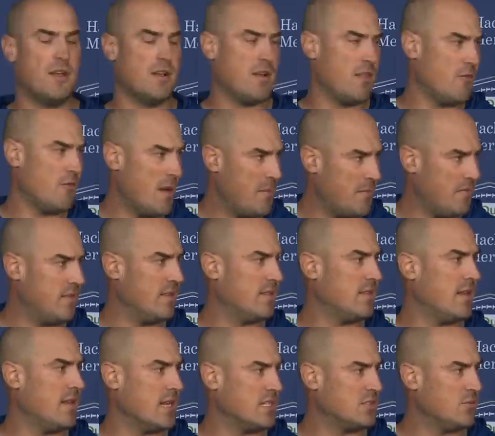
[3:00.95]
get another rep of it
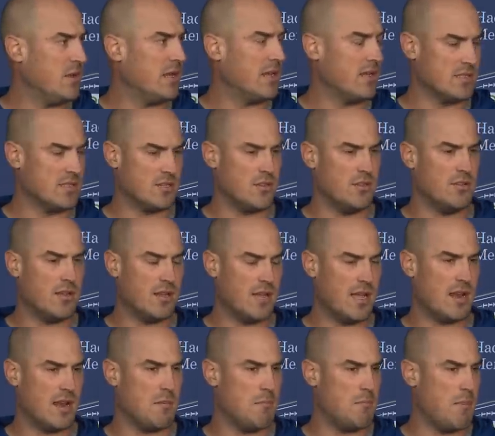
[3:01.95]
the next week, and so you can
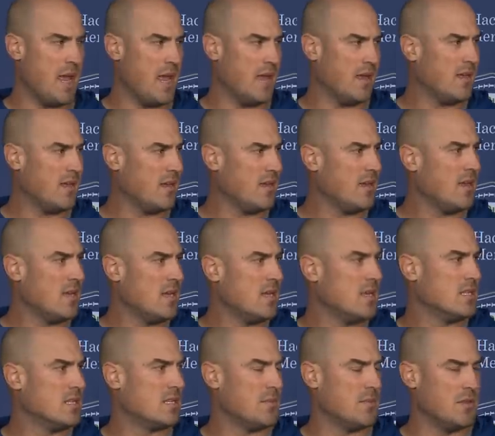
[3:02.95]
kind of bank
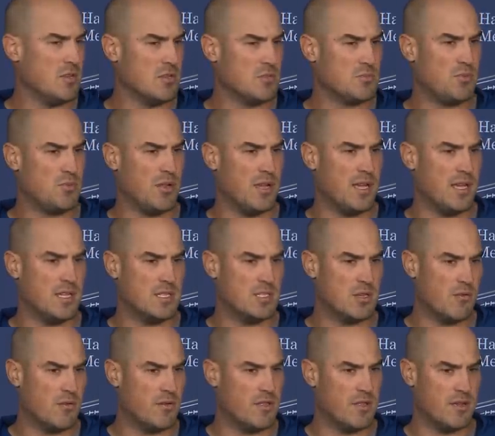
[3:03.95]
some of those plays
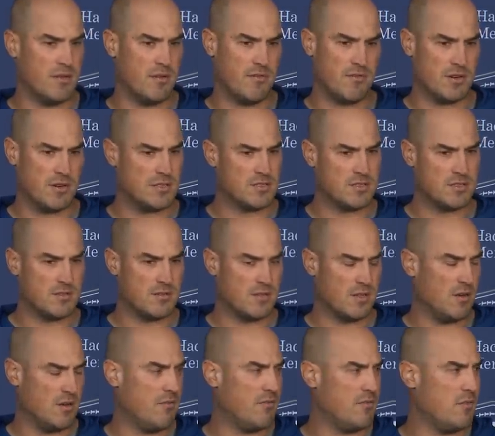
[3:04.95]
over the first,
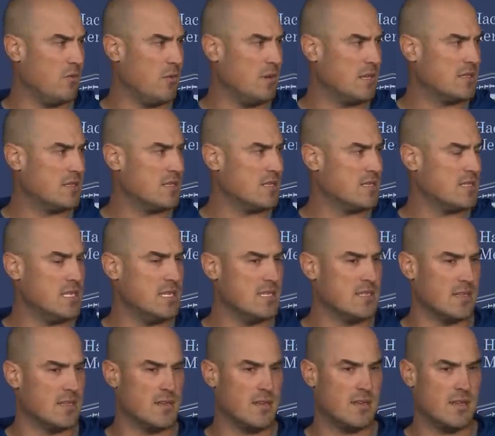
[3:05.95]
you know, few weeks of the
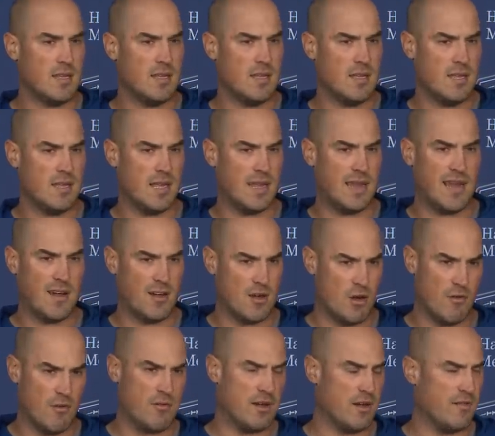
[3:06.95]
season and carry
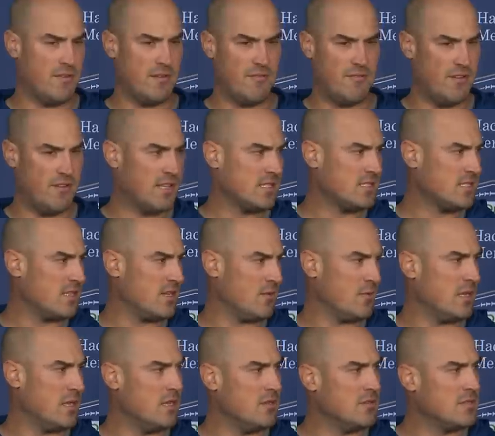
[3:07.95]
over, and if it fits, then
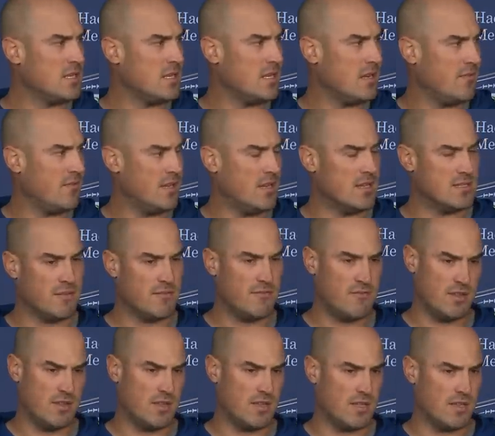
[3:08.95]
we use it, and if it doesn't
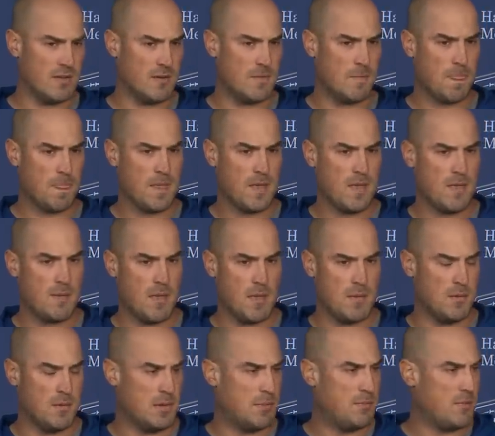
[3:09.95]
fit, then
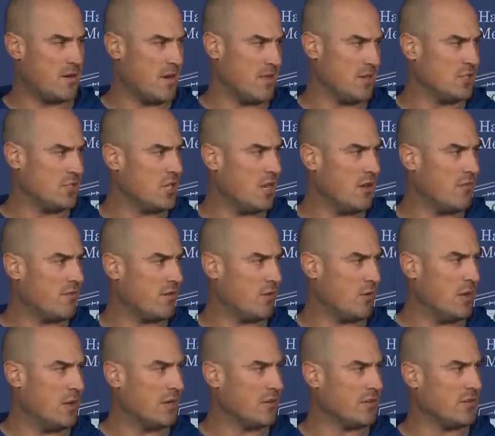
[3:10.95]
maybe we put it on the shelf for a
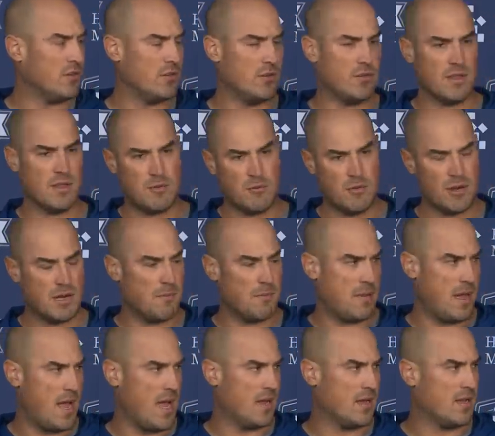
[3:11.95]
week or two and then bring it
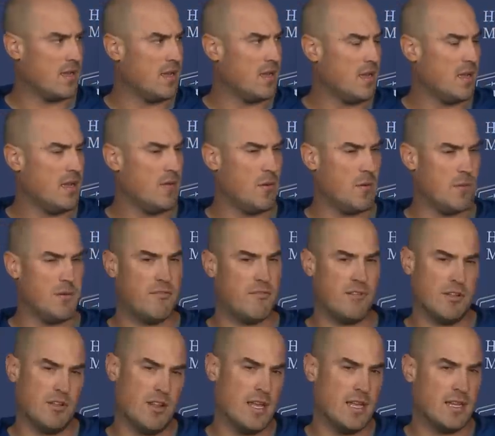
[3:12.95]
back when we
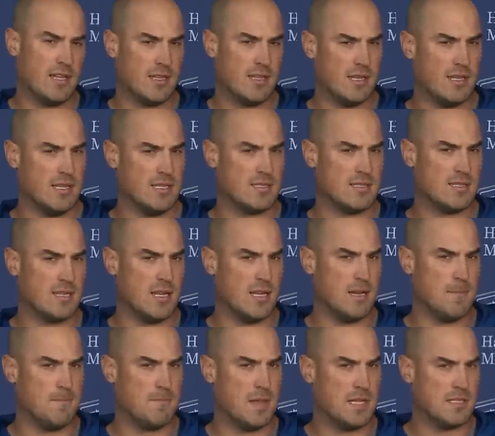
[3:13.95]
feel like it's
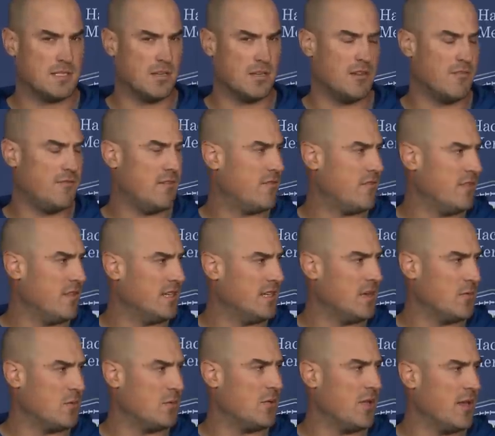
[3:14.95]
a good fit for the
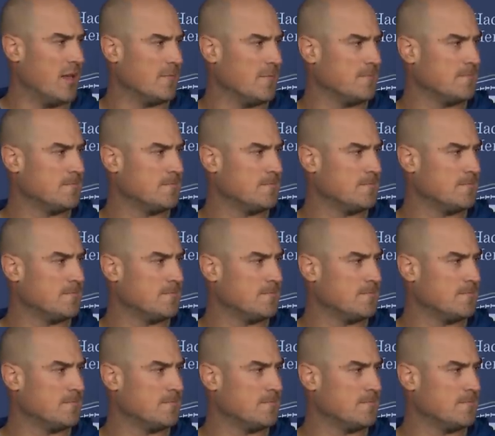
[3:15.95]
team we're playing.